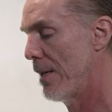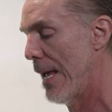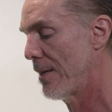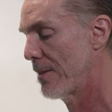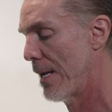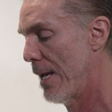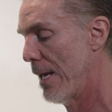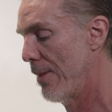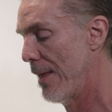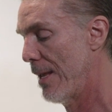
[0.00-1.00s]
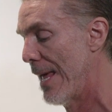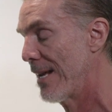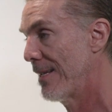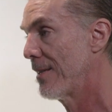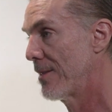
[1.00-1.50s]
and
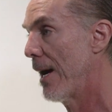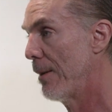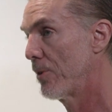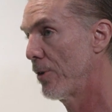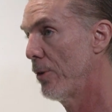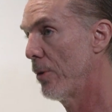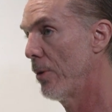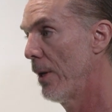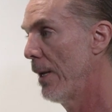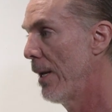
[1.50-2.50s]
that's at time 2,